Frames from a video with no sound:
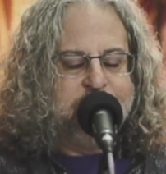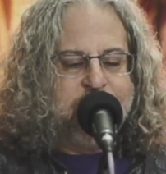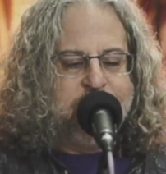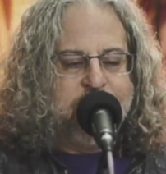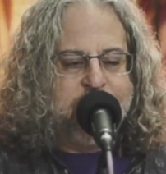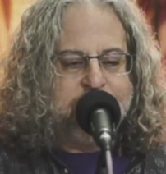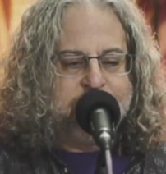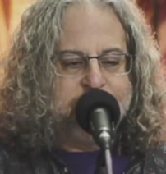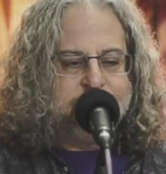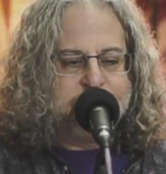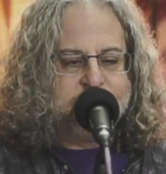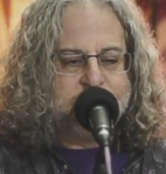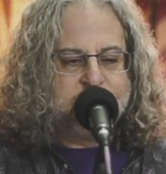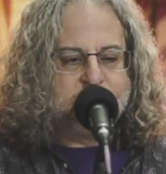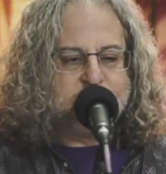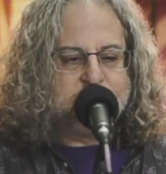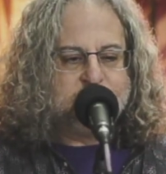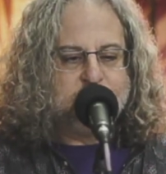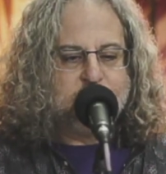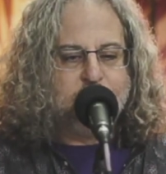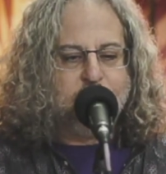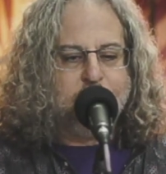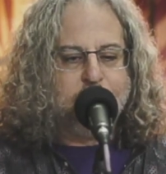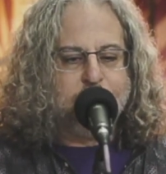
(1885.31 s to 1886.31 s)
and it
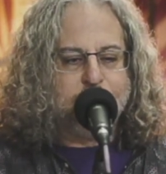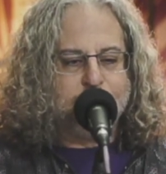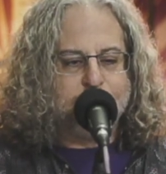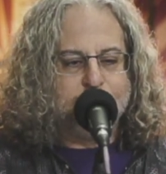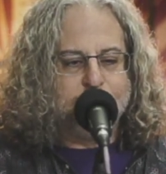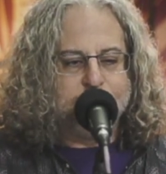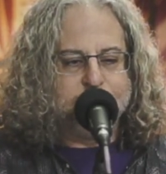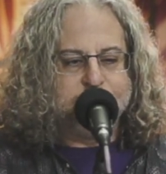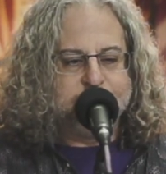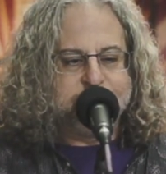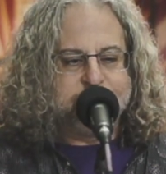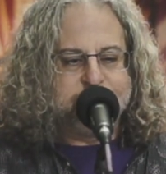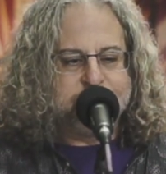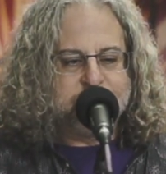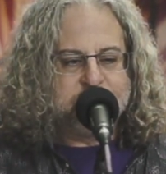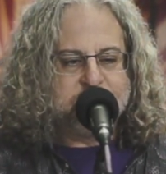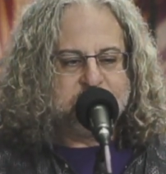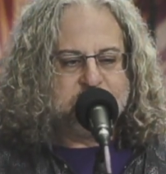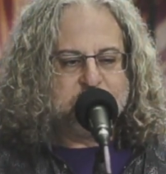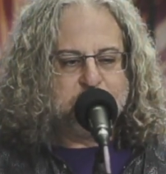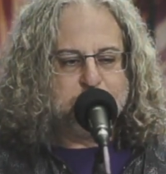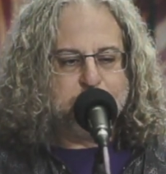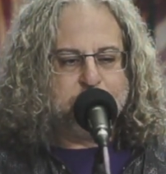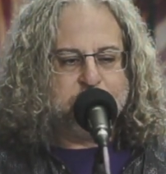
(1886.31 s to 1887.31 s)
snarled and
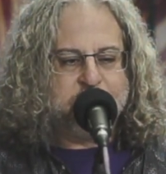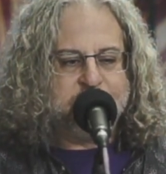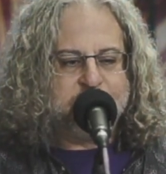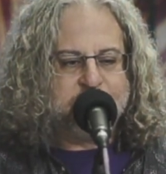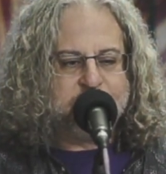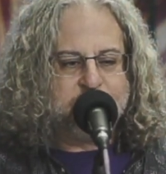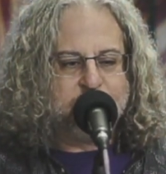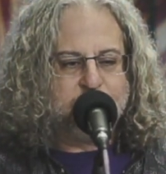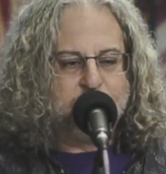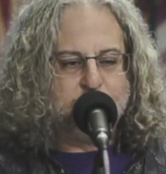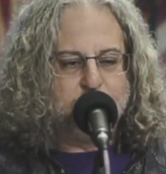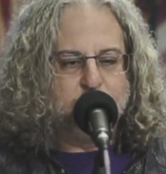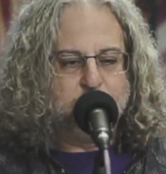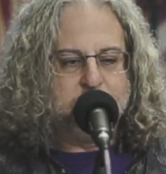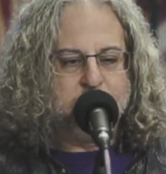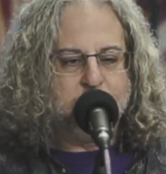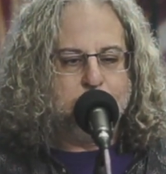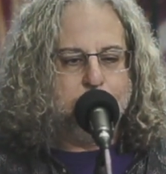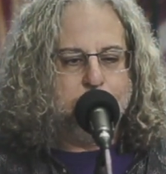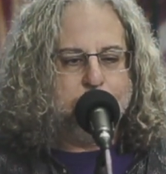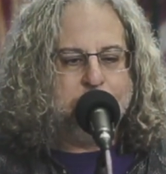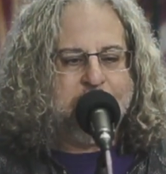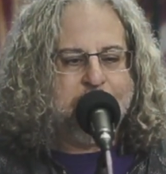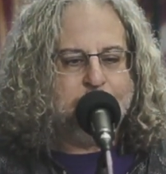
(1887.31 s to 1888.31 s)
spit through the
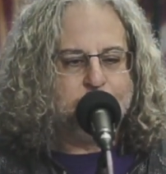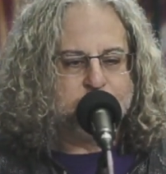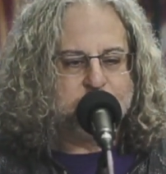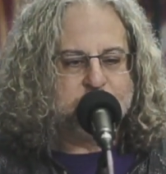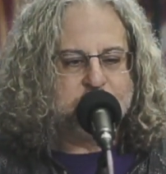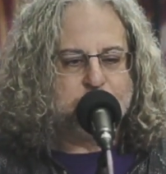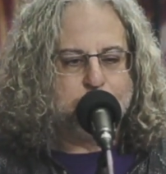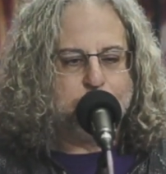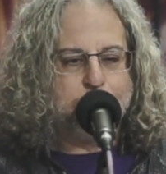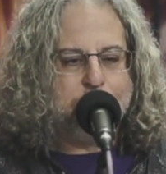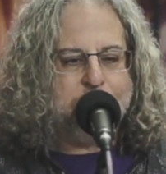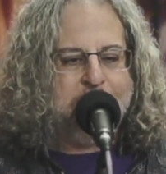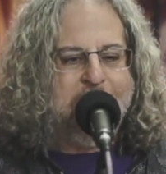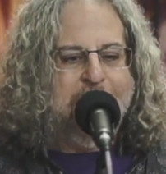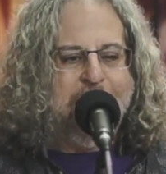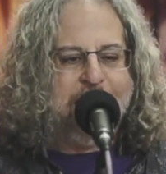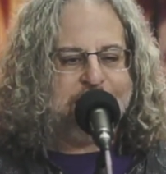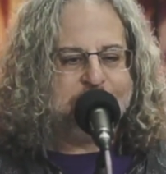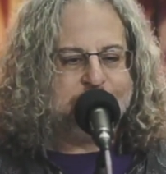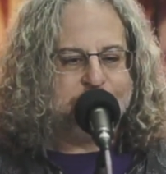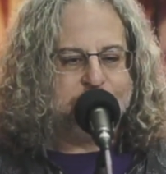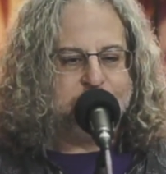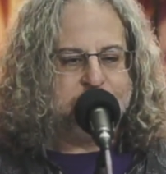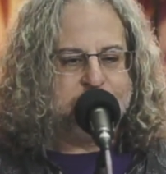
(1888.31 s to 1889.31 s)
bounce
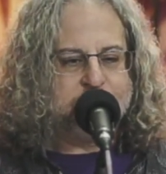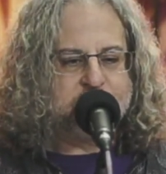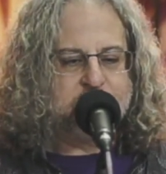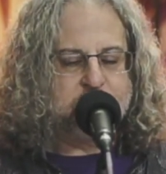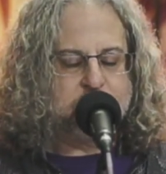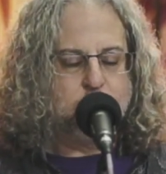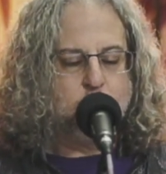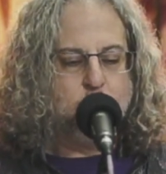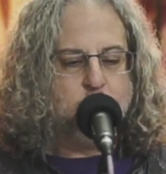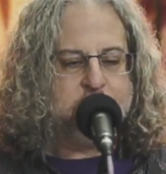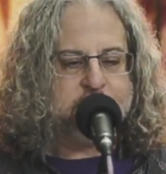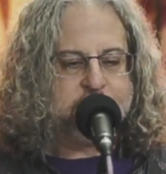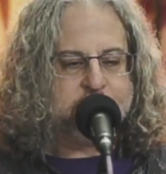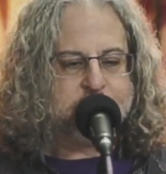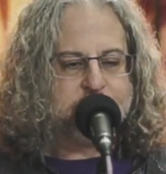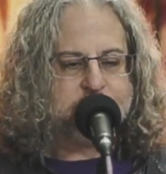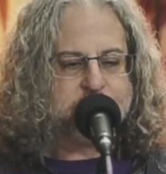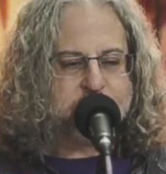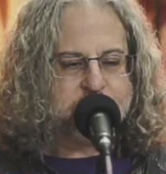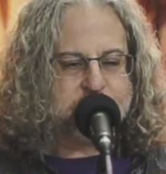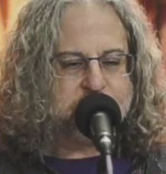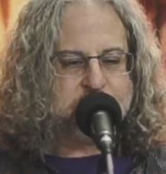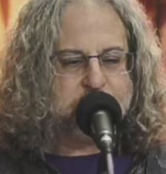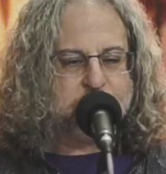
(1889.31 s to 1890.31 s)
back of its quick
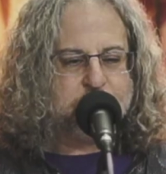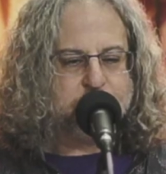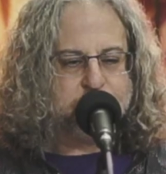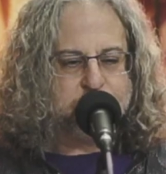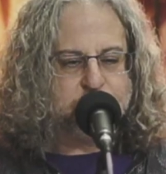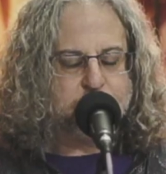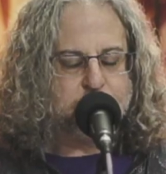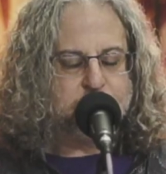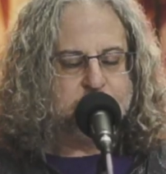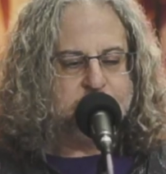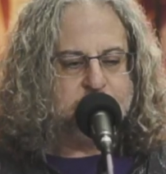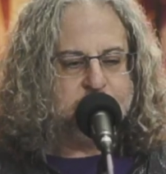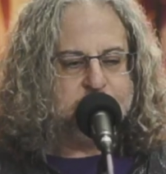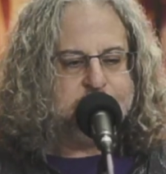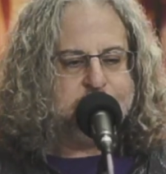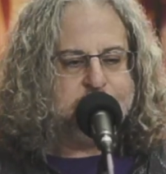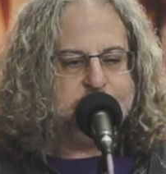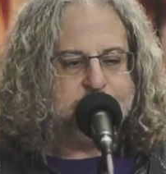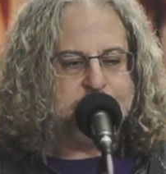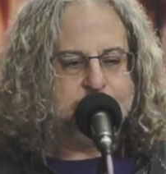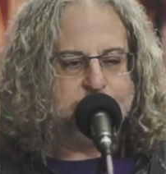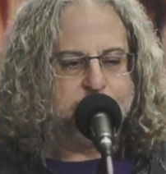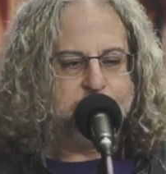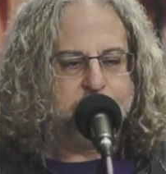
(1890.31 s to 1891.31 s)
silver
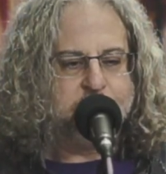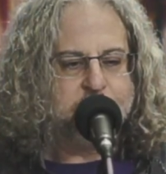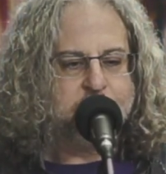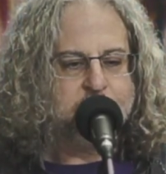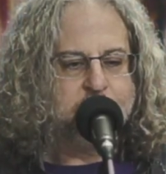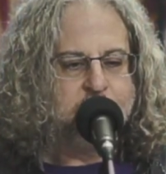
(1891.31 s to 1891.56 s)
gleam?